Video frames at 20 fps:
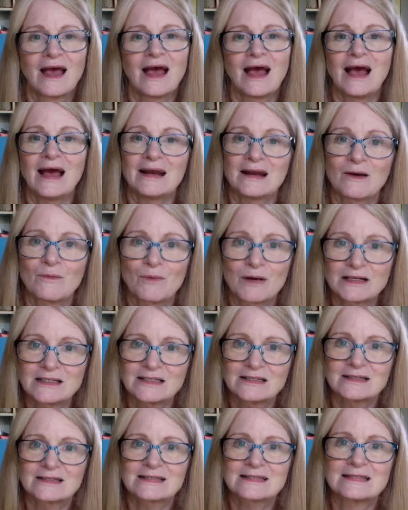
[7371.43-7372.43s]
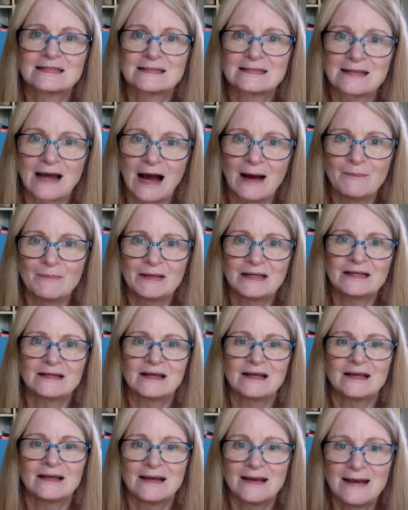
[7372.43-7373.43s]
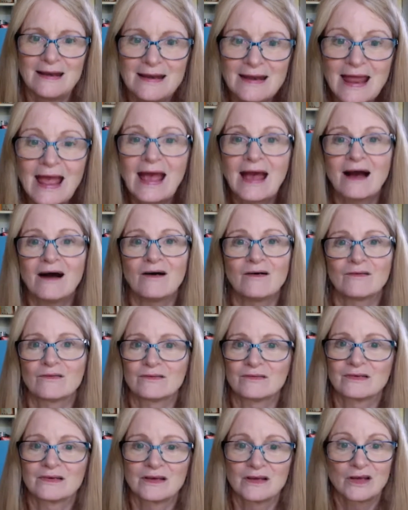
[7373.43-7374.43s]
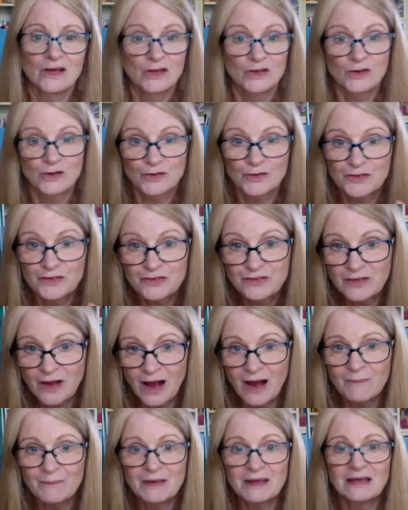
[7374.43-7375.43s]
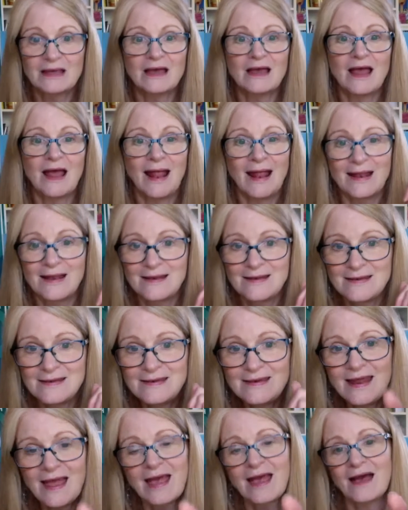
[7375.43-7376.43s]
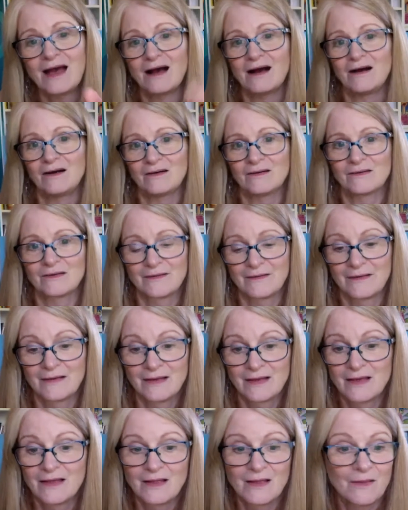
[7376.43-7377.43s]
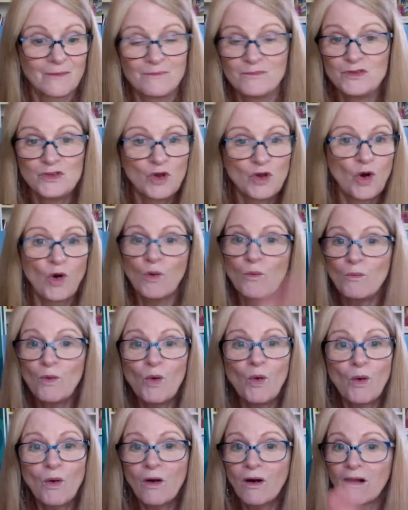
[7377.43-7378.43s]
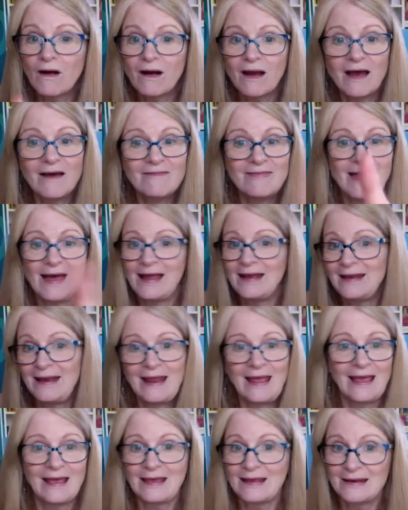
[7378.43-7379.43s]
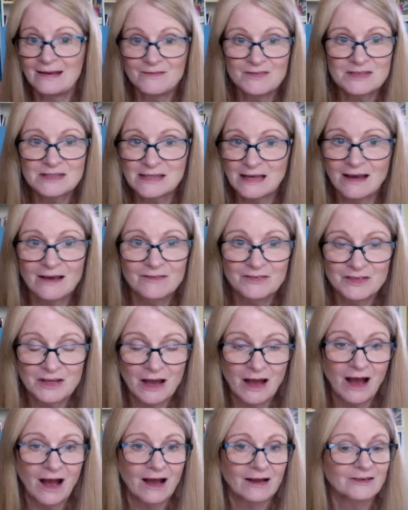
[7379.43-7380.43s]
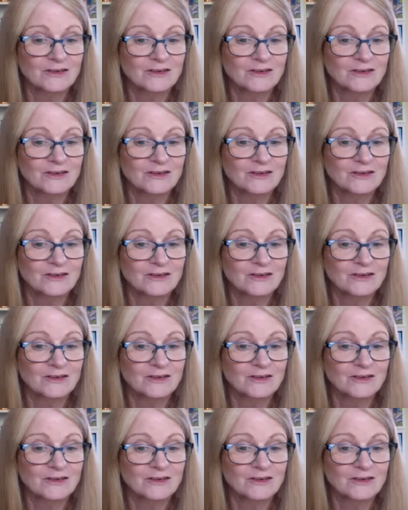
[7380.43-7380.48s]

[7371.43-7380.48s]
And I want you to stop it now. You're stopping it now. No more of that negative self-talk.